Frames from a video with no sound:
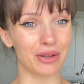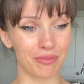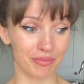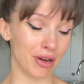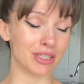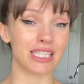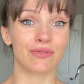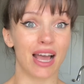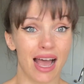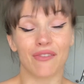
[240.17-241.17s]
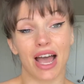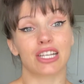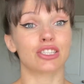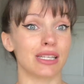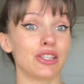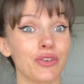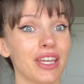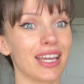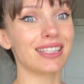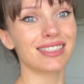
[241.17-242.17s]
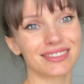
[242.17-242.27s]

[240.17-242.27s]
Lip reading: process of actually doing it.